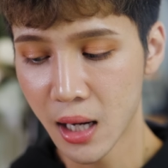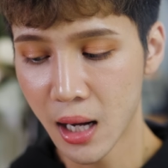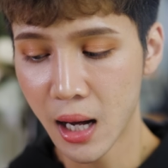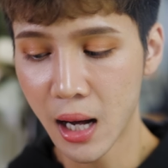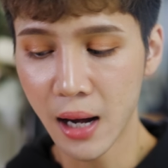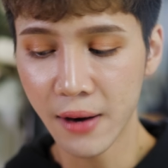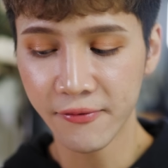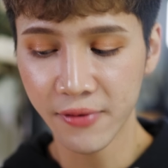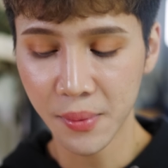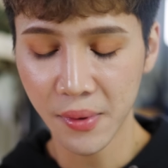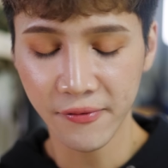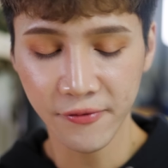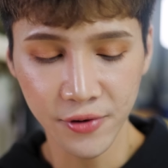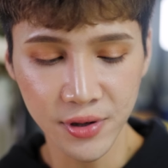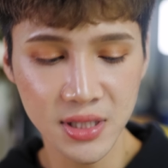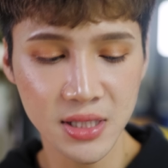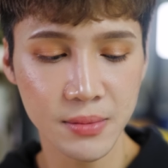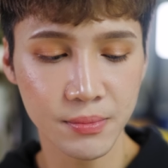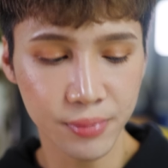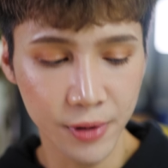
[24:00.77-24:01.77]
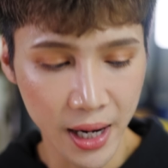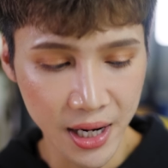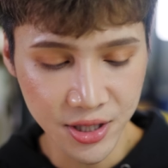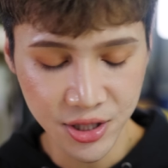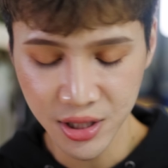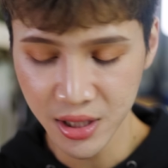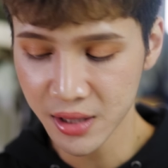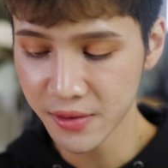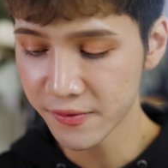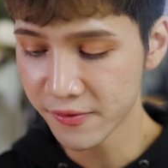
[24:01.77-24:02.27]
Uh, from a first
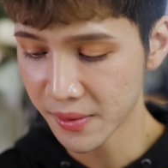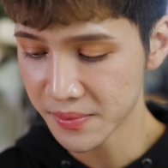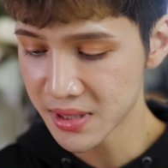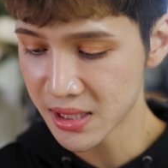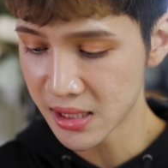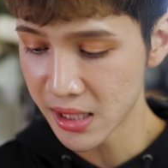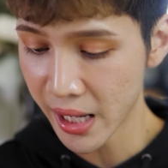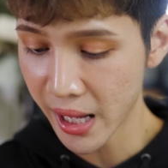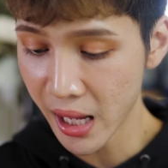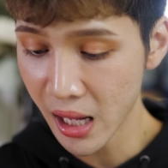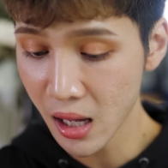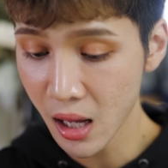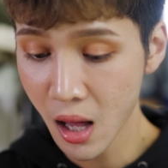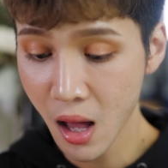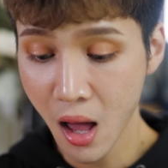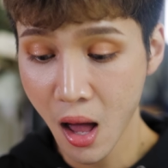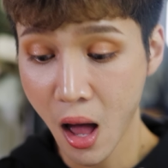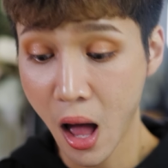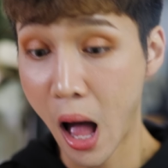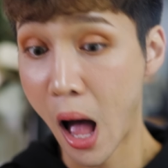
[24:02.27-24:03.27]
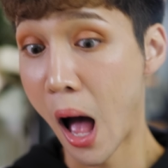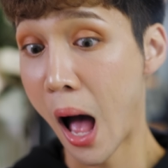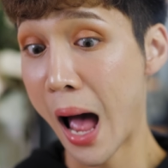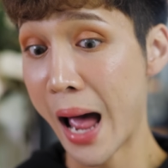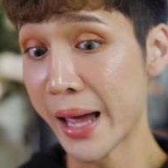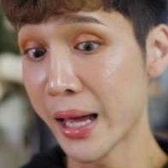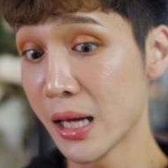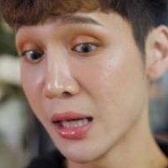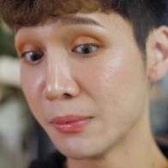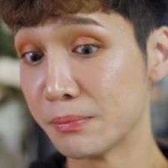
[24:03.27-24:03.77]
impression from today,
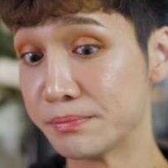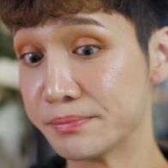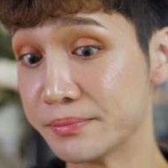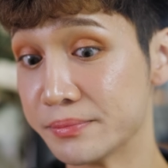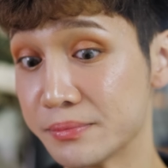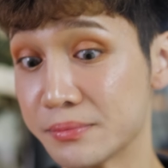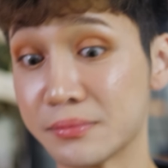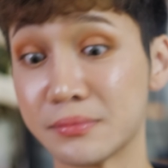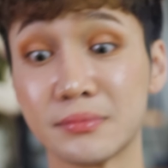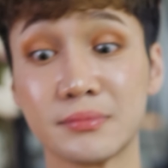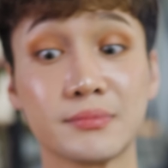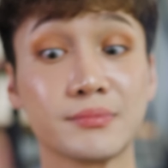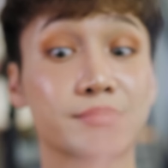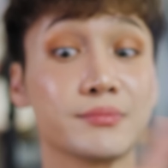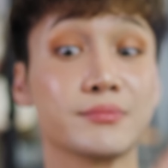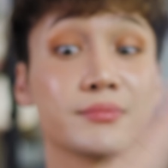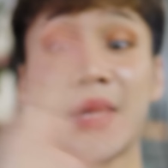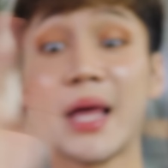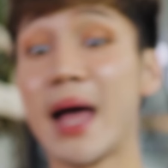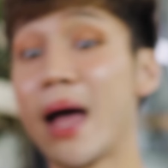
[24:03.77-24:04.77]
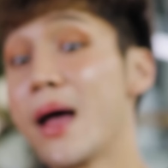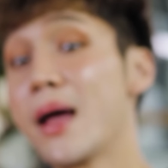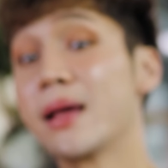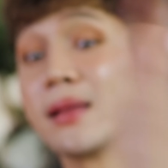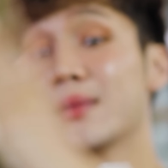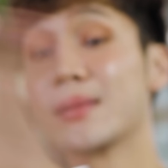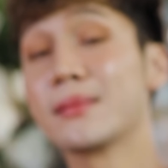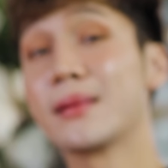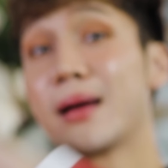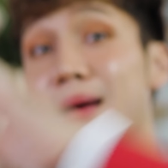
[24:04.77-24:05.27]
I
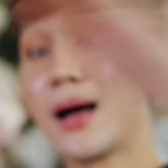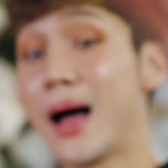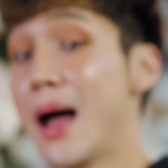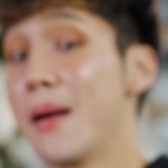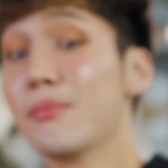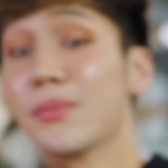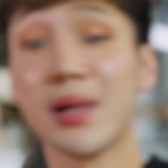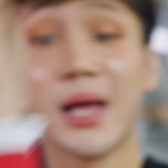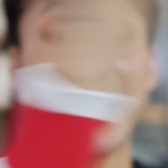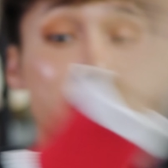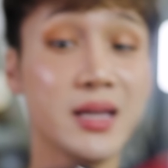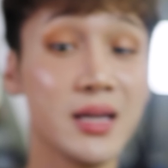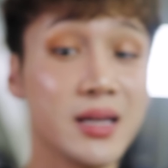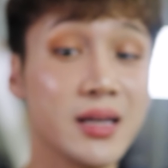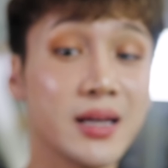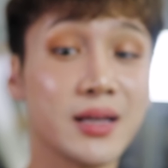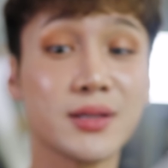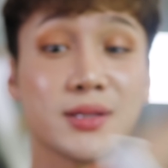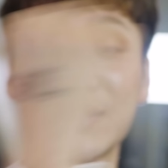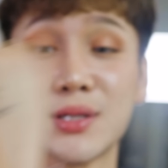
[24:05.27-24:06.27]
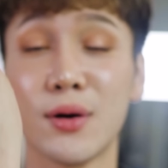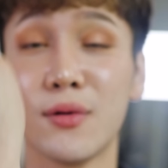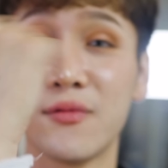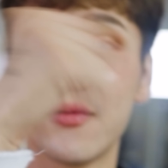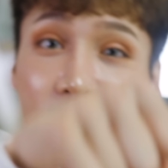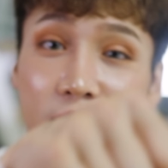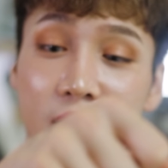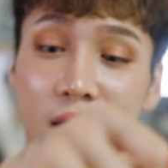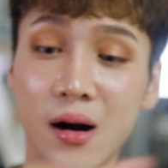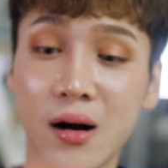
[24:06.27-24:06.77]
and I'm liking it so
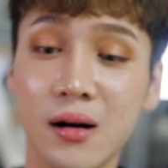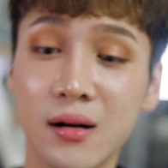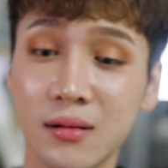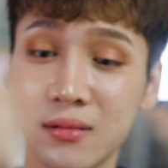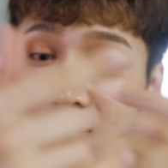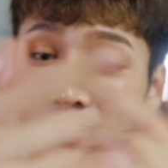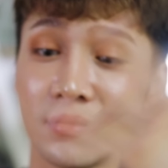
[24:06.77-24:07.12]
far.